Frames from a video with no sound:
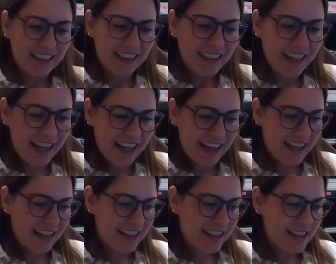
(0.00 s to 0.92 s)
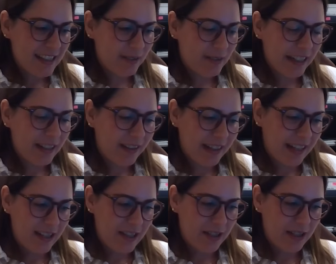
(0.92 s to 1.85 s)
Yeah, that's a great
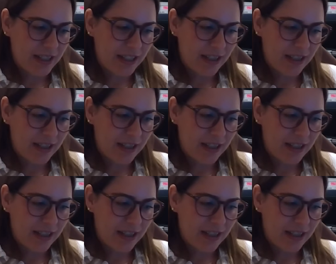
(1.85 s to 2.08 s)
question.